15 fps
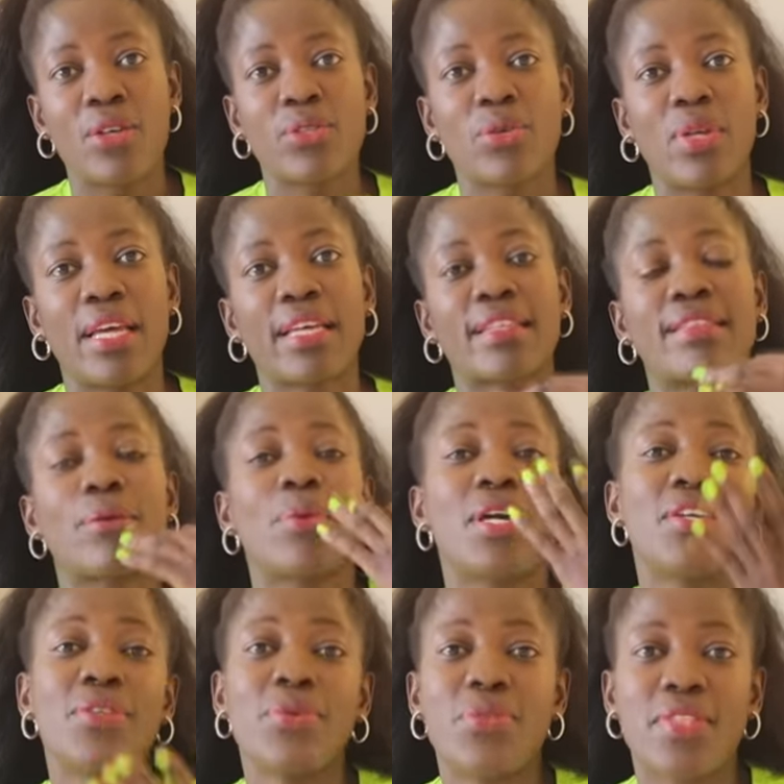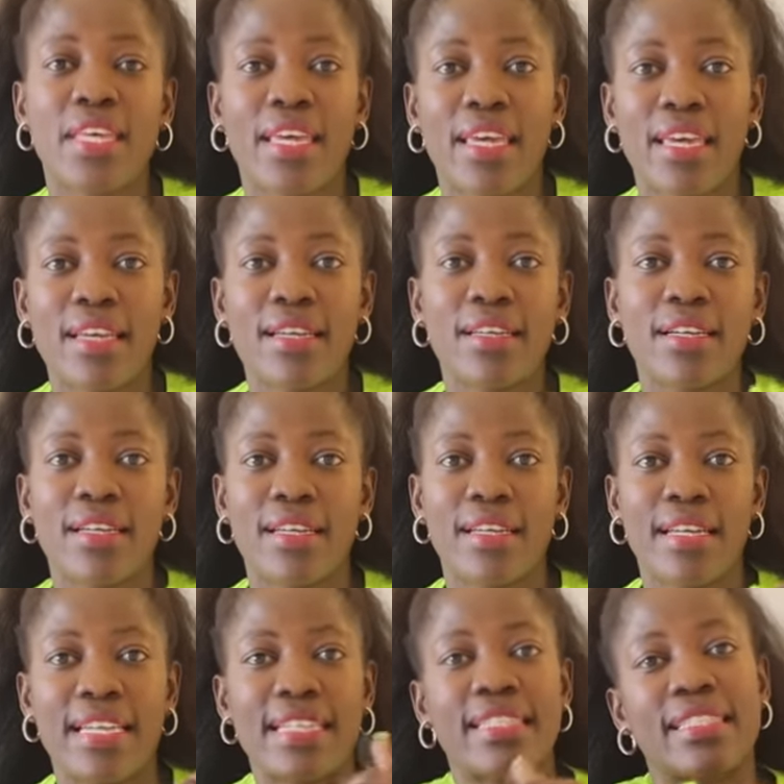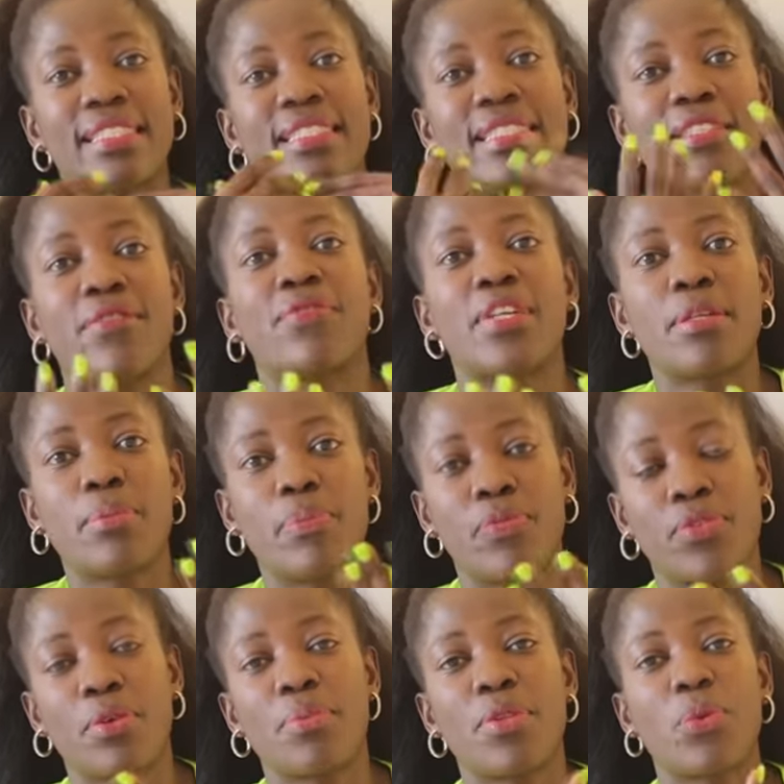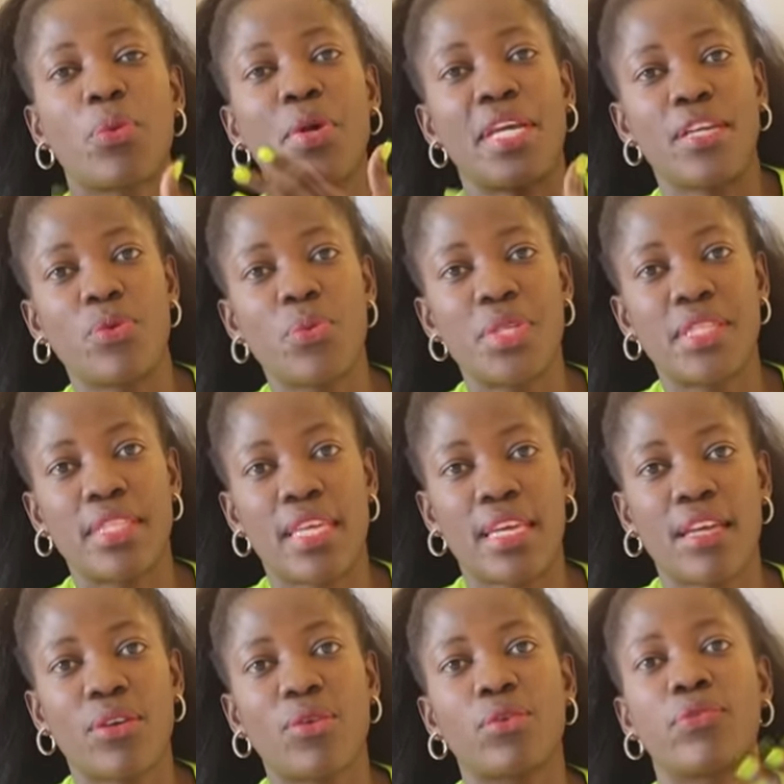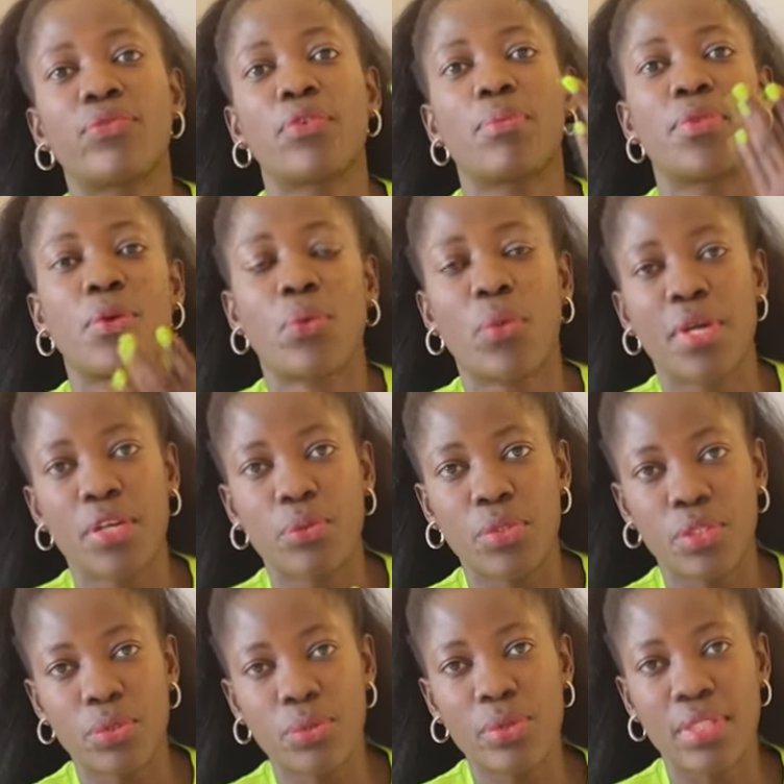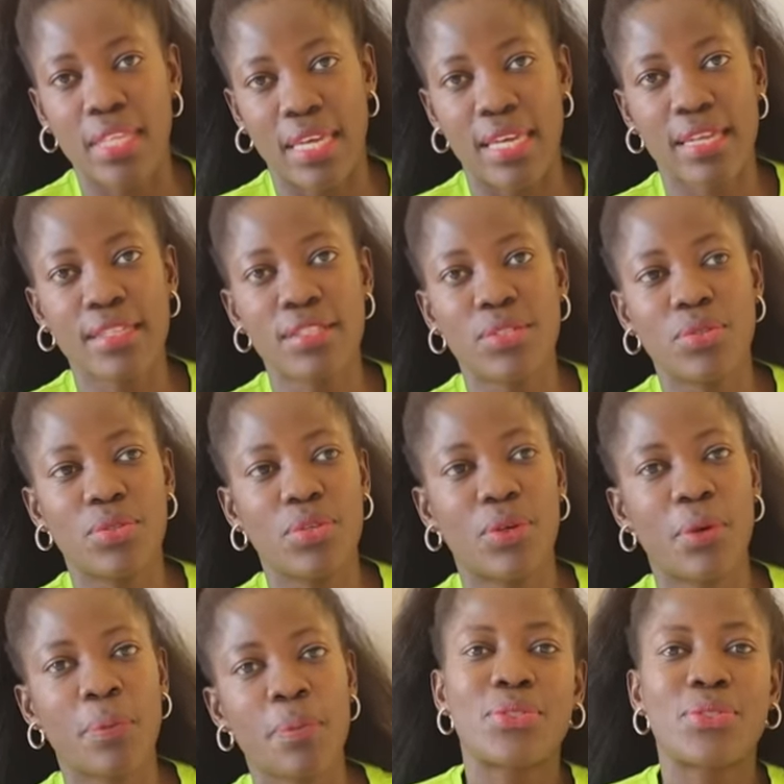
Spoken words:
So like the way you think, it's different from the way we think, or from the way we do things, you know.